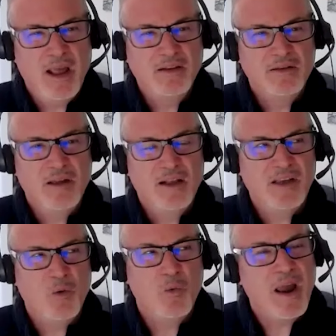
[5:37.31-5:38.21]
It's
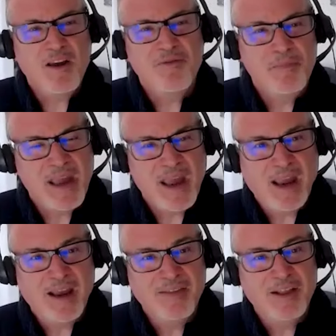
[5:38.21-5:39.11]
a way of
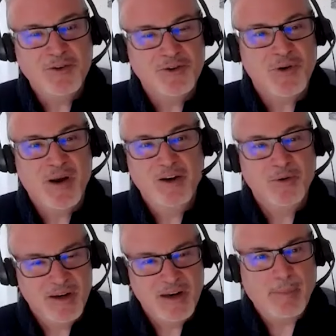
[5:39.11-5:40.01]
being that you're trying
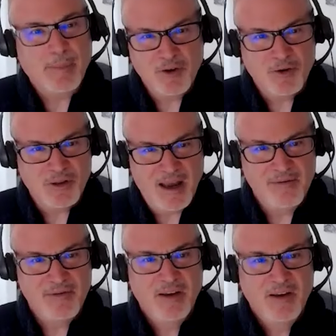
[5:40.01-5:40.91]
to adopt in your
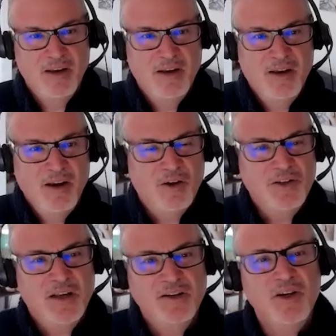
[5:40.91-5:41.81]
life. You know,
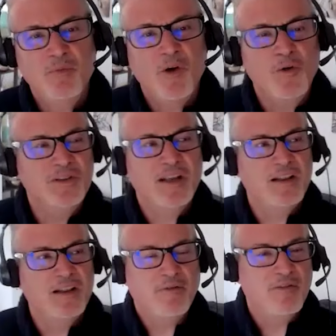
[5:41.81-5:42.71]
Jim Rohn said a
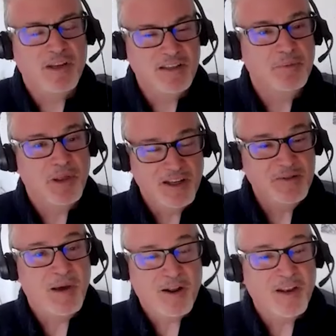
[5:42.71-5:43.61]
life of discipline
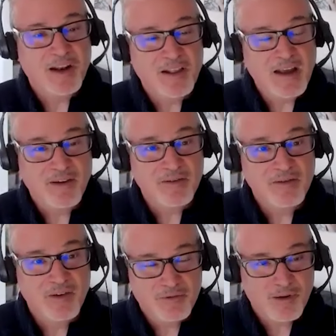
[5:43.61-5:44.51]
is better than a life
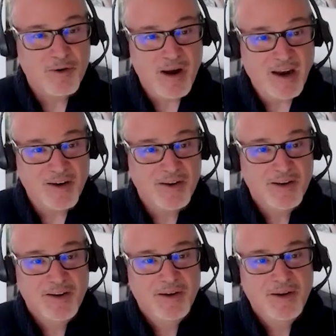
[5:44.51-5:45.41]
of regret.
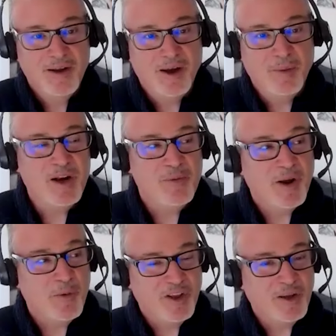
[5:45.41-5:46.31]
Peter
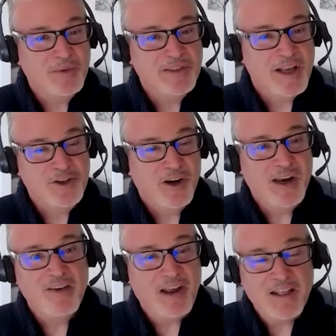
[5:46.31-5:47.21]
McWilliams said you can
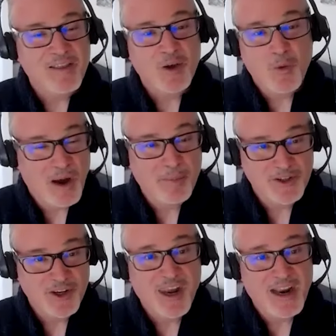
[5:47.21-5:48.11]
have anything you want,
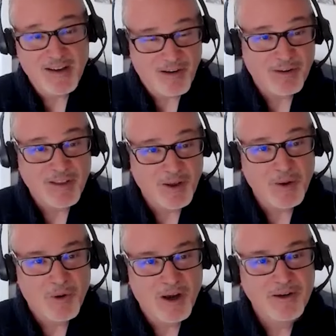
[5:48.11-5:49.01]
but you can't have everything
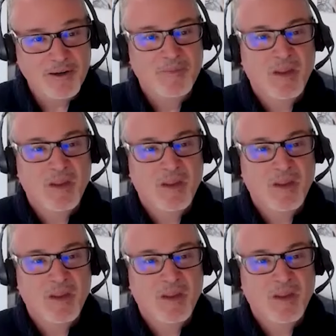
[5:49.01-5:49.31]
you want.